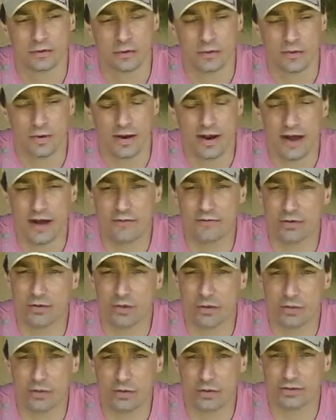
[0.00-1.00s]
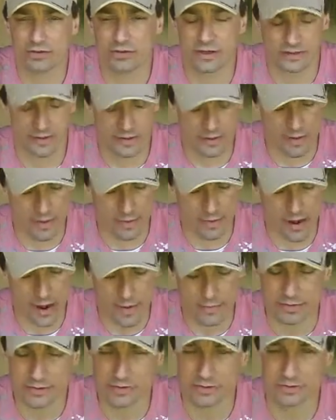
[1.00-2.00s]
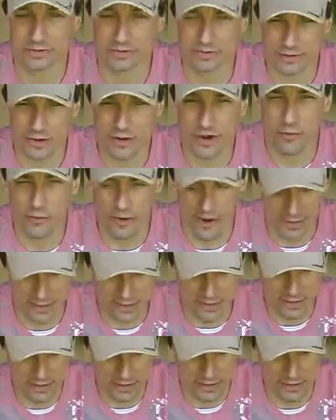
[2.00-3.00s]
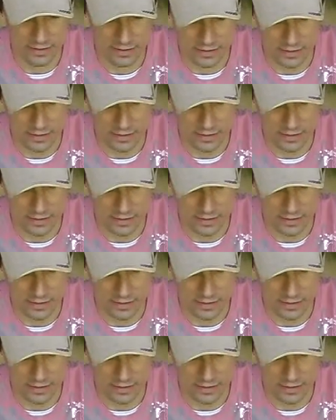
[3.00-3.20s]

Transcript: all the books written in the Bible. You know what I mean?